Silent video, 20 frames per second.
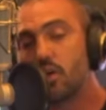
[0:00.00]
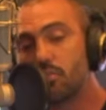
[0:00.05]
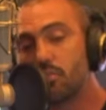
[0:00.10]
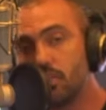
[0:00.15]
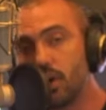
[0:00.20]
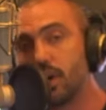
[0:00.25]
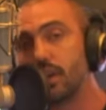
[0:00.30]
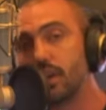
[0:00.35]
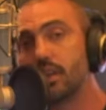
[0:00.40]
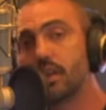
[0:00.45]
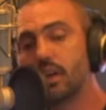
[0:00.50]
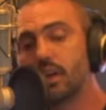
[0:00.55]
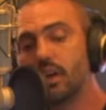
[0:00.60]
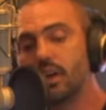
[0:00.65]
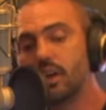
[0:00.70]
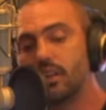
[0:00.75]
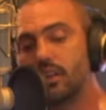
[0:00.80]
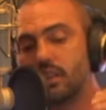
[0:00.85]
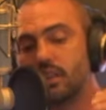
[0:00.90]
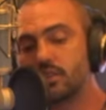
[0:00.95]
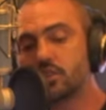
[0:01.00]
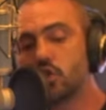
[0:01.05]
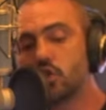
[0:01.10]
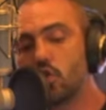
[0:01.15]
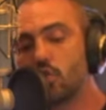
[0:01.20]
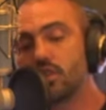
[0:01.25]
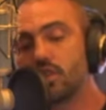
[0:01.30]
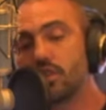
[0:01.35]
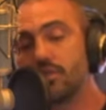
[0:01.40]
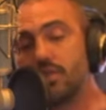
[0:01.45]
But let's go
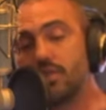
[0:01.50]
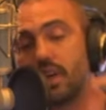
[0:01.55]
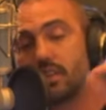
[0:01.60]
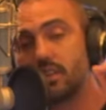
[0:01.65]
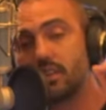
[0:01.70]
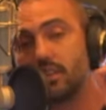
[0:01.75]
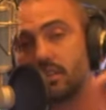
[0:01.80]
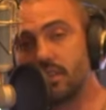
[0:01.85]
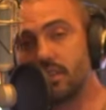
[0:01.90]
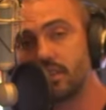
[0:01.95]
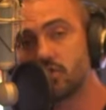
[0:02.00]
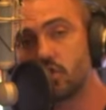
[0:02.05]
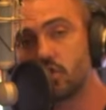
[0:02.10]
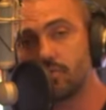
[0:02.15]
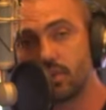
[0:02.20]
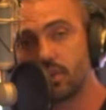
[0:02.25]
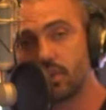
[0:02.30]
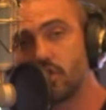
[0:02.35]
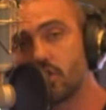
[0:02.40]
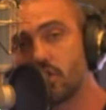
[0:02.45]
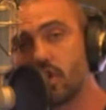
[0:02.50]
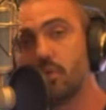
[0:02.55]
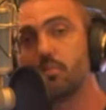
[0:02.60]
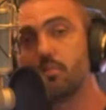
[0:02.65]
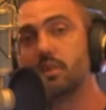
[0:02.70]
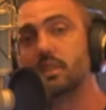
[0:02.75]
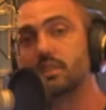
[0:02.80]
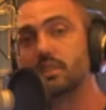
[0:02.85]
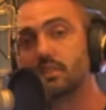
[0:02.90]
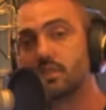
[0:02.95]
with the fact that these are bigger
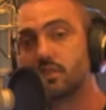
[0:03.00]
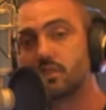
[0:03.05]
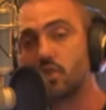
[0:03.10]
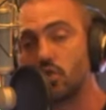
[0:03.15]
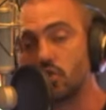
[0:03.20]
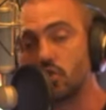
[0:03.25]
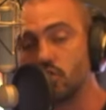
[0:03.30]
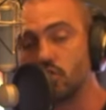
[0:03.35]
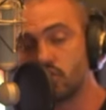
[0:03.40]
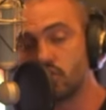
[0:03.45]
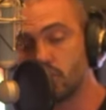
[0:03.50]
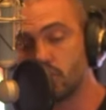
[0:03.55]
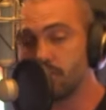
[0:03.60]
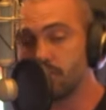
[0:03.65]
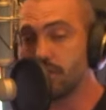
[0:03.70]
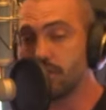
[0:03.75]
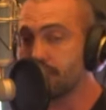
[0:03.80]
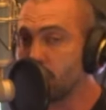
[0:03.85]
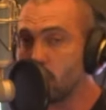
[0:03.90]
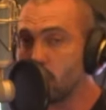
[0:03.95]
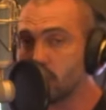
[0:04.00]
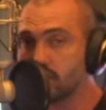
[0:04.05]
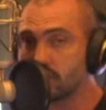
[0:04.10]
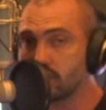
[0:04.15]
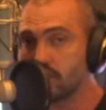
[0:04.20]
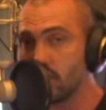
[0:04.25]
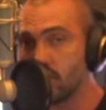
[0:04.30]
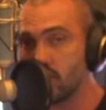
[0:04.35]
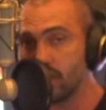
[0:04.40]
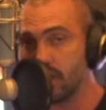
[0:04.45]
companies, and so you should be
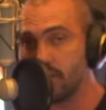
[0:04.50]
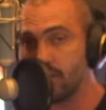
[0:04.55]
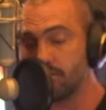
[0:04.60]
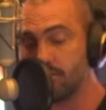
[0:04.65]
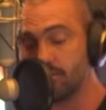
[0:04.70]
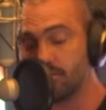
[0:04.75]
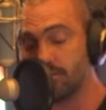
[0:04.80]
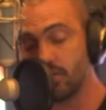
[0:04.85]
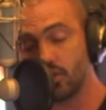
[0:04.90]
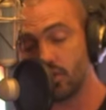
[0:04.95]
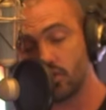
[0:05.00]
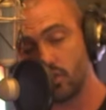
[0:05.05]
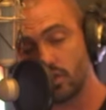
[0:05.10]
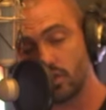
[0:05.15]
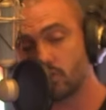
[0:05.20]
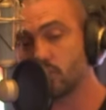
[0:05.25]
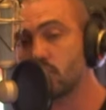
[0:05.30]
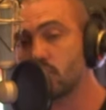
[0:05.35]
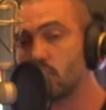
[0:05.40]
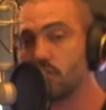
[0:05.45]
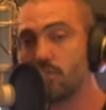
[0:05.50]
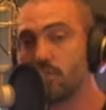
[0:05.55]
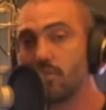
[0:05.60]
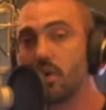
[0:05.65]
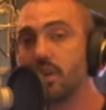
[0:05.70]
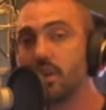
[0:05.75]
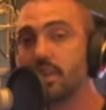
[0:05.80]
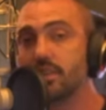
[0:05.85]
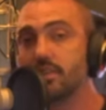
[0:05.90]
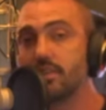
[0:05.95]
focusing on them. They're the ones with all the
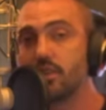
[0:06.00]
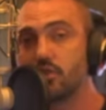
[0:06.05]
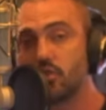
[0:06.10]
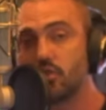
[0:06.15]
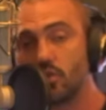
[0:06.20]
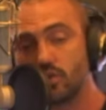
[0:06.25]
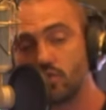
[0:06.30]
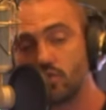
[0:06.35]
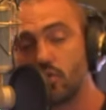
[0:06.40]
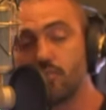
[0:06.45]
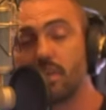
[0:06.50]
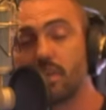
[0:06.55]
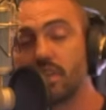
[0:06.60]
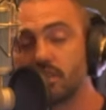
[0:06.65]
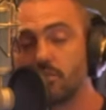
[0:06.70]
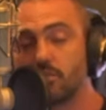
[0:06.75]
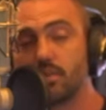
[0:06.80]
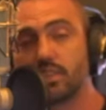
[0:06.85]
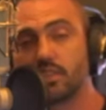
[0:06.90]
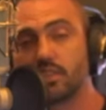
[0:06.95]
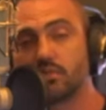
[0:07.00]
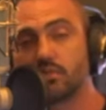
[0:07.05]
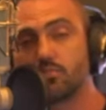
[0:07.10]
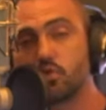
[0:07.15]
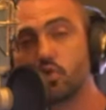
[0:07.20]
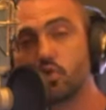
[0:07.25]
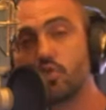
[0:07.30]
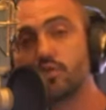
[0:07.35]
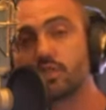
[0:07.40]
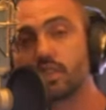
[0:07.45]
money. They're the ones who make the biggest
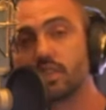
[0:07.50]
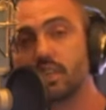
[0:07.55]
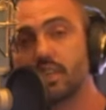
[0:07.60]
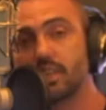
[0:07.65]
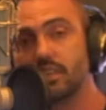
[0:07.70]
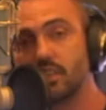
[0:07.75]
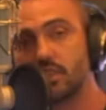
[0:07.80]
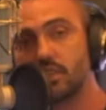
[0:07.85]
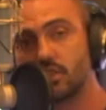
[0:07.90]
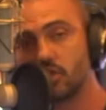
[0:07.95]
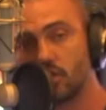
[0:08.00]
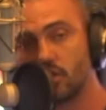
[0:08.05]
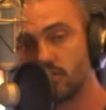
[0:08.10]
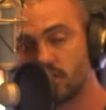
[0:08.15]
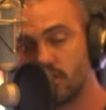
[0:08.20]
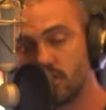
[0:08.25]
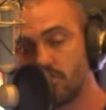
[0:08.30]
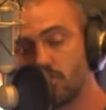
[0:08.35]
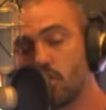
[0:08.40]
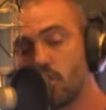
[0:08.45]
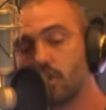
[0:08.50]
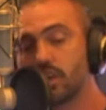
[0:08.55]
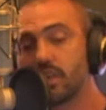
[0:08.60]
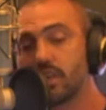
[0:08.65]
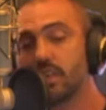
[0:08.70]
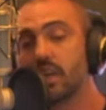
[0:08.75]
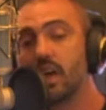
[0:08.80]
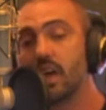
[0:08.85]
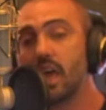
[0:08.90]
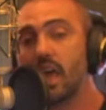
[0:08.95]
moves in terms of the
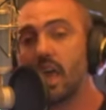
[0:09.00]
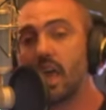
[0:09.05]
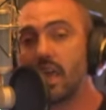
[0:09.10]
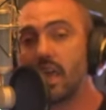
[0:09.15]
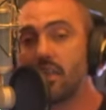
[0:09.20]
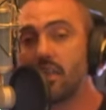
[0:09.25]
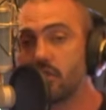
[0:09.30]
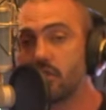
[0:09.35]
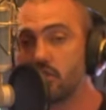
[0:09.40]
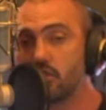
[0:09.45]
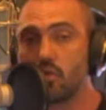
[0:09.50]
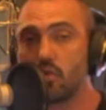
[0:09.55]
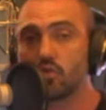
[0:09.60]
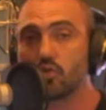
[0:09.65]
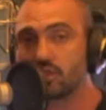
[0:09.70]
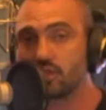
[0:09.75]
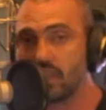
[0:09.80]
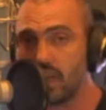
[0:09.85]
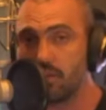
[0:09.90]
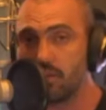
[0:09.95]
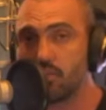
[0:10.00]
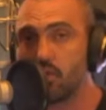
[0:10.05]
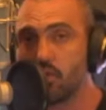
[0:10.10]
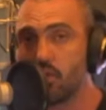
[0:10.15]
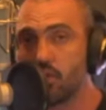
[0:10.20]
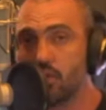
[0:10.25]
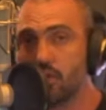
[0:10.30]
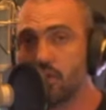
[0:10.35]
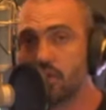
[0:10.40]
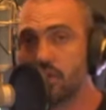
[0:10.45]
market, and they're the most
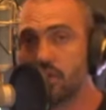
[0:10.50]
stable.